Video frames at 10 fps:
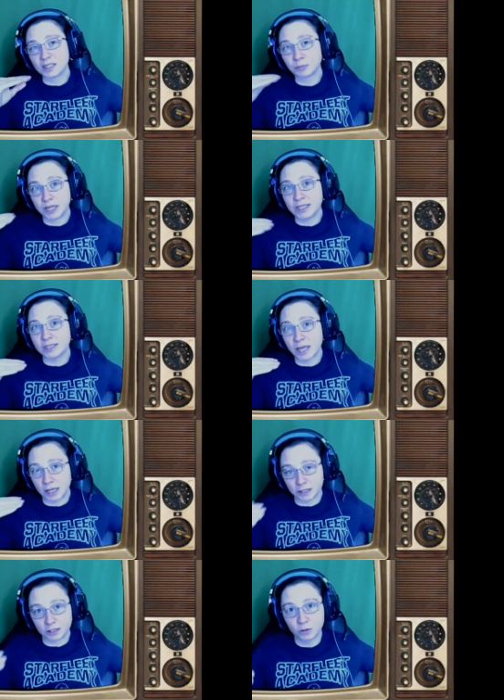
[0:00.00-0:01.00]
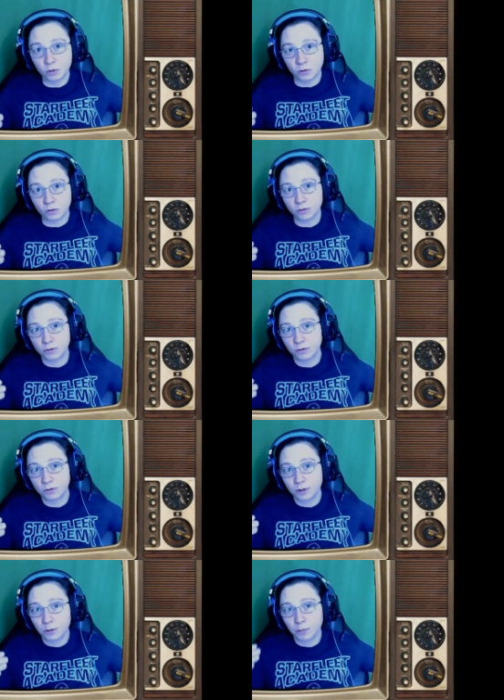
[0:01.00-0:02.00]
place at the school,
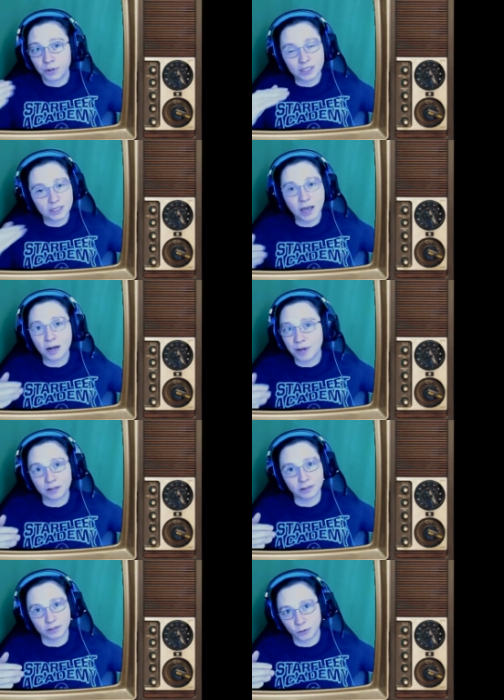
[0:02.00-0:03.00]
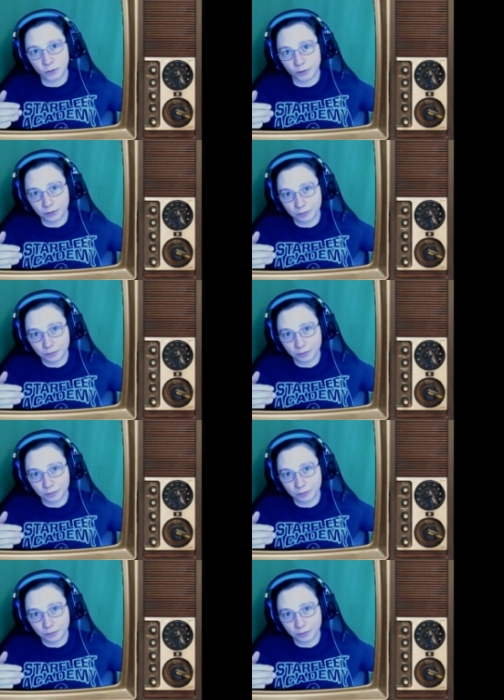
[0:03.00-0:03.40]
but it's not about the school.